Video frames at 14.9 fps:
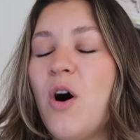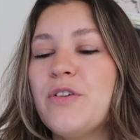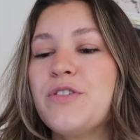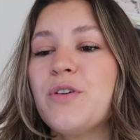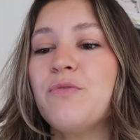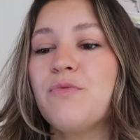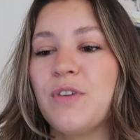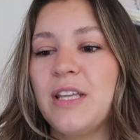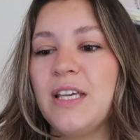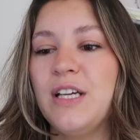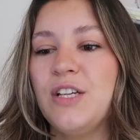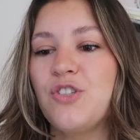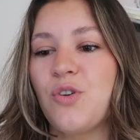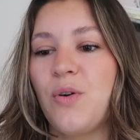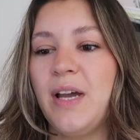also
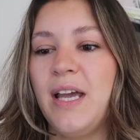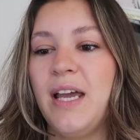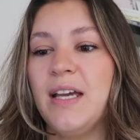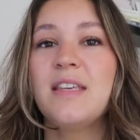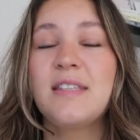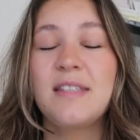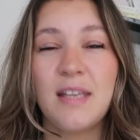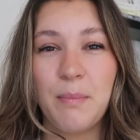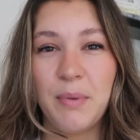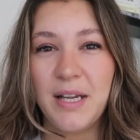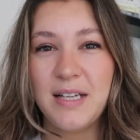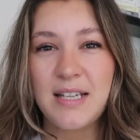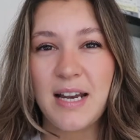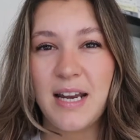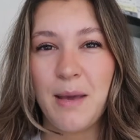really enjoying the
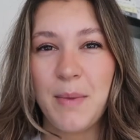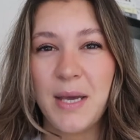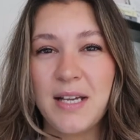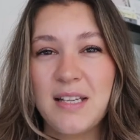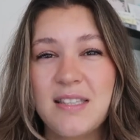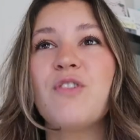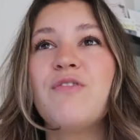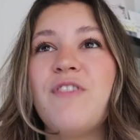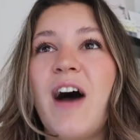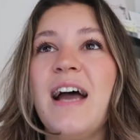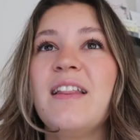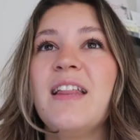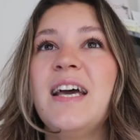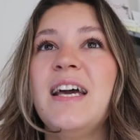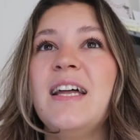sibling dynamic. So
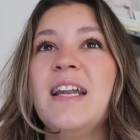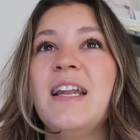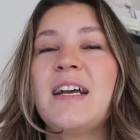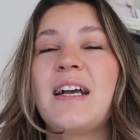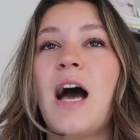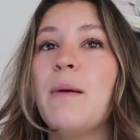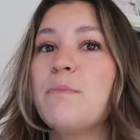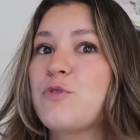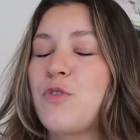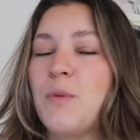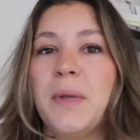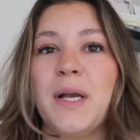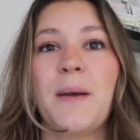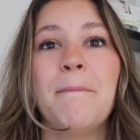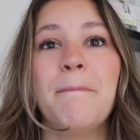Violet comes
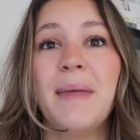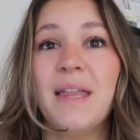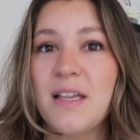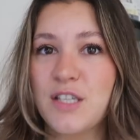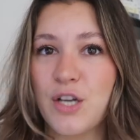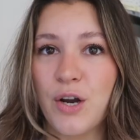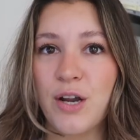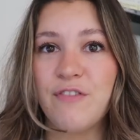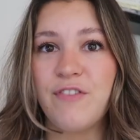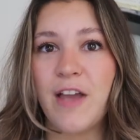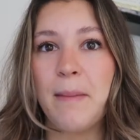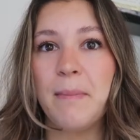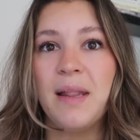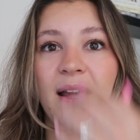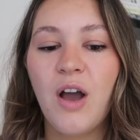from like a military
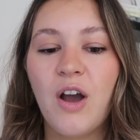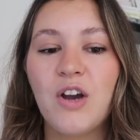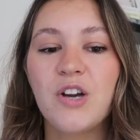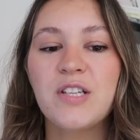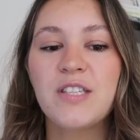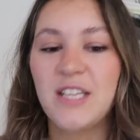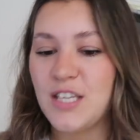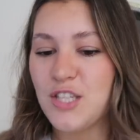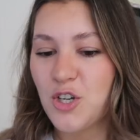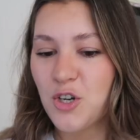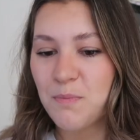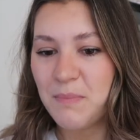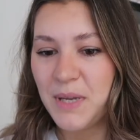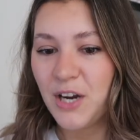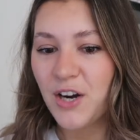family. Her
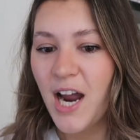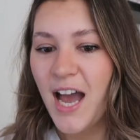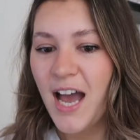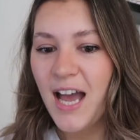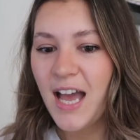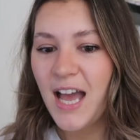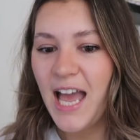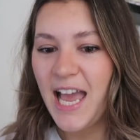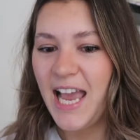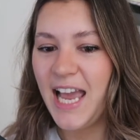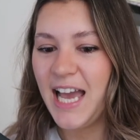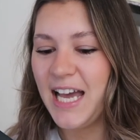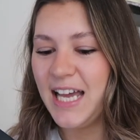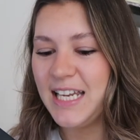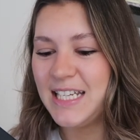sister Mira,
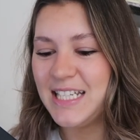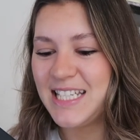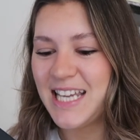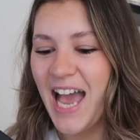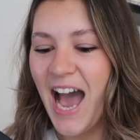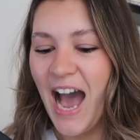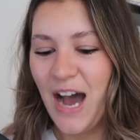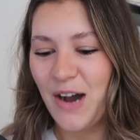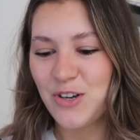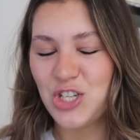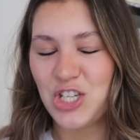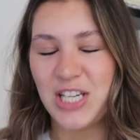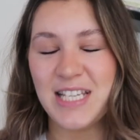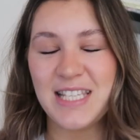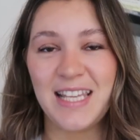and how
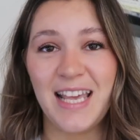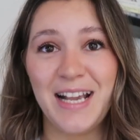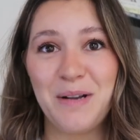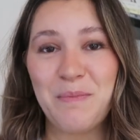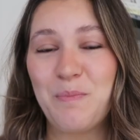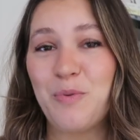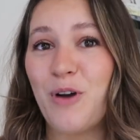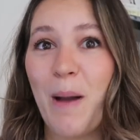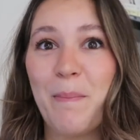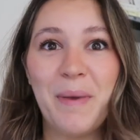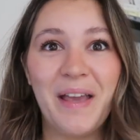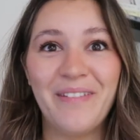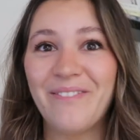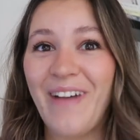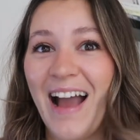she's like
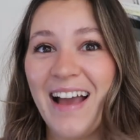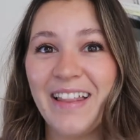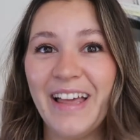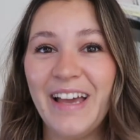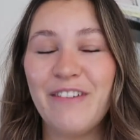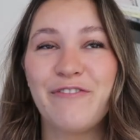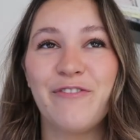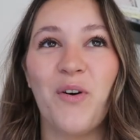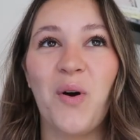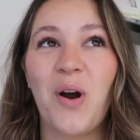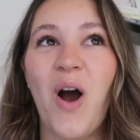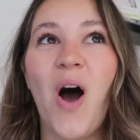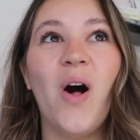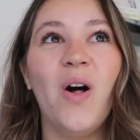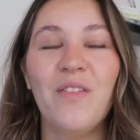prepping Violet
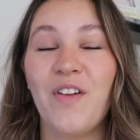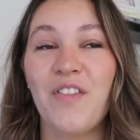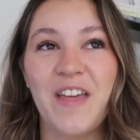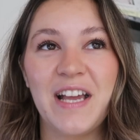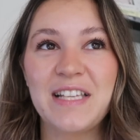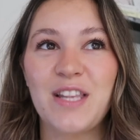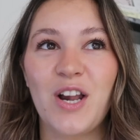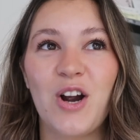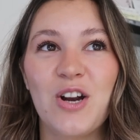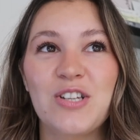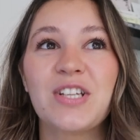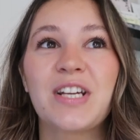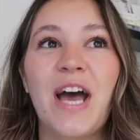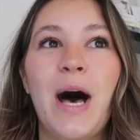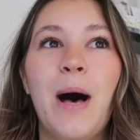for all the things that are
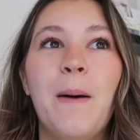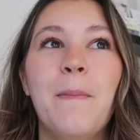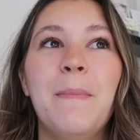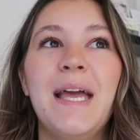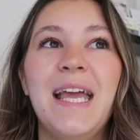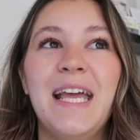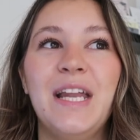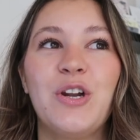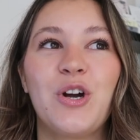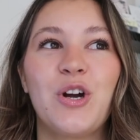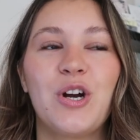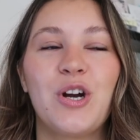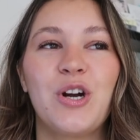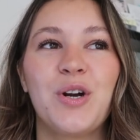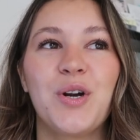to come in
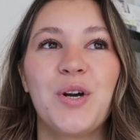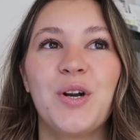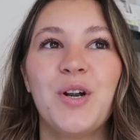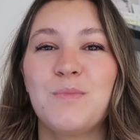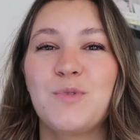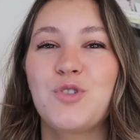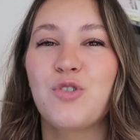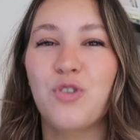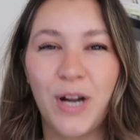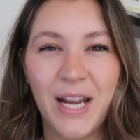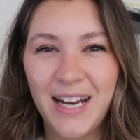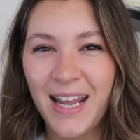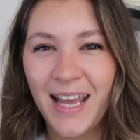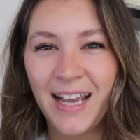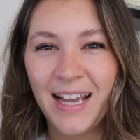her
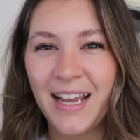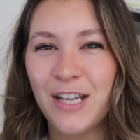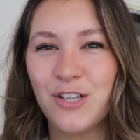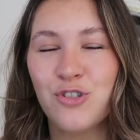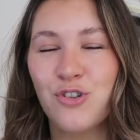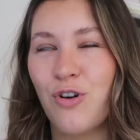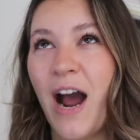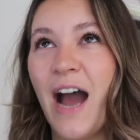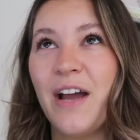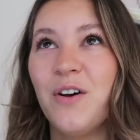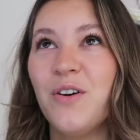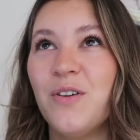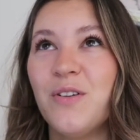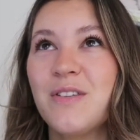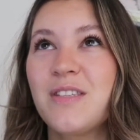training and
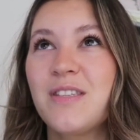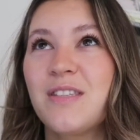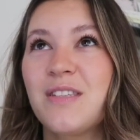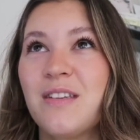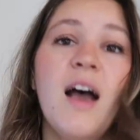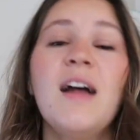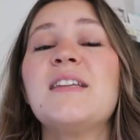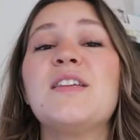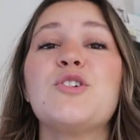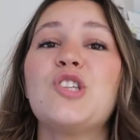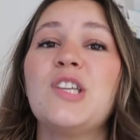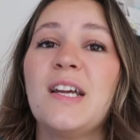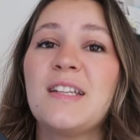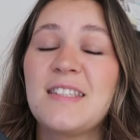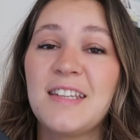trials until
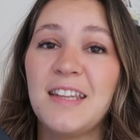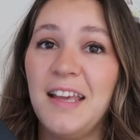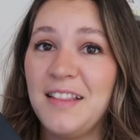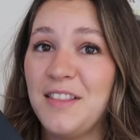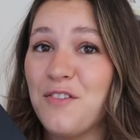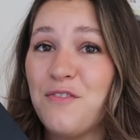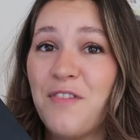she gets to like the